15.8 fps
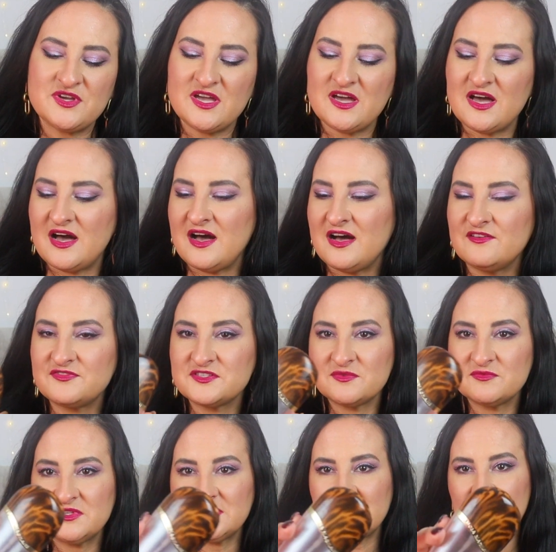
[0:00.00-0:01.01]
we have
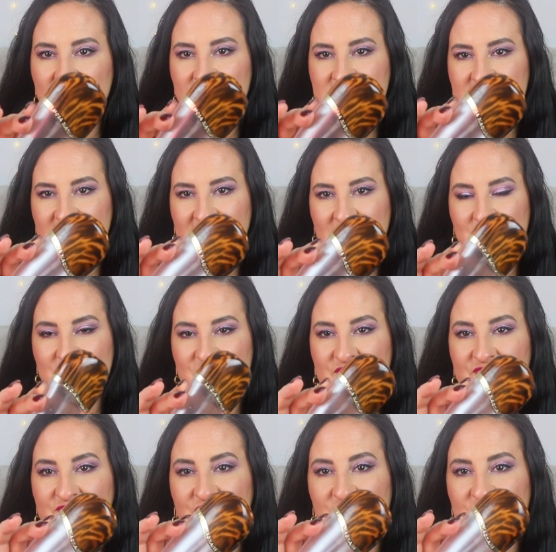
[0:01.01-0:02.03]
something that looks like a
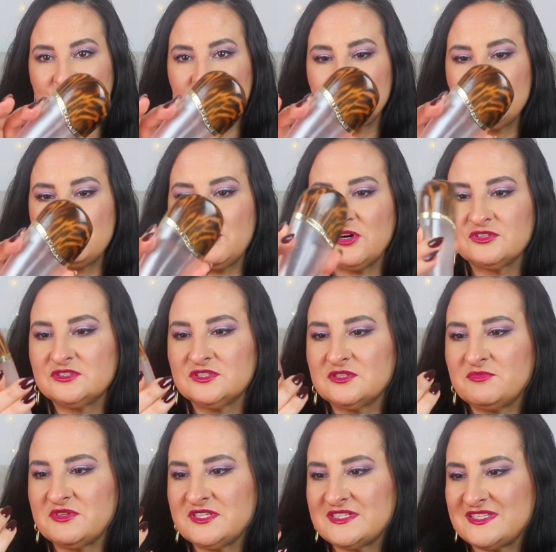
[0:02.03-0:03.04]
perfume bottle,
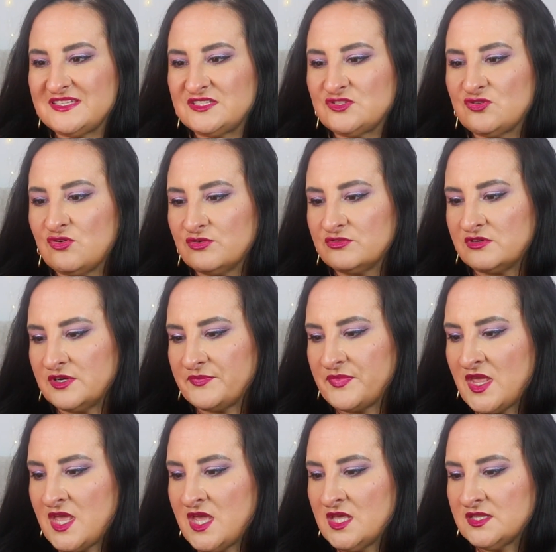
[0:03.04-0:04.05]
but this is a toner.
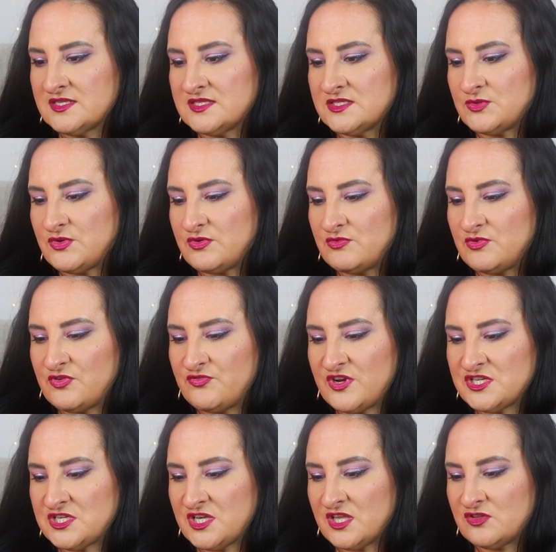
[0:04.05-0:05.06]
This is a
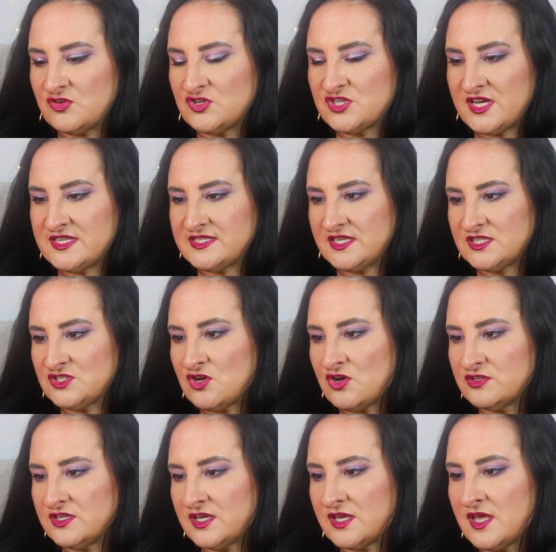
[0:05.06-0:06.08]
refreshing energizing
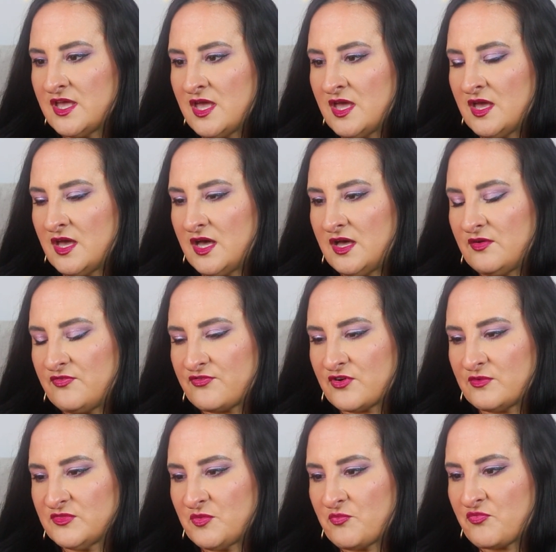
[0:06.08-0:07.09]
tonic
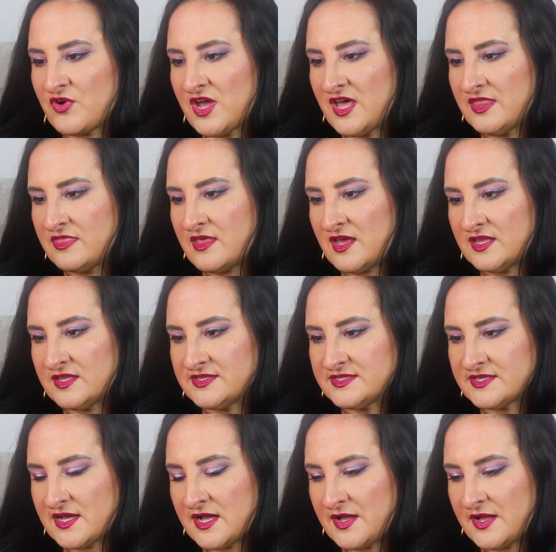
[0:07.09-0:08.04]
from the brand that's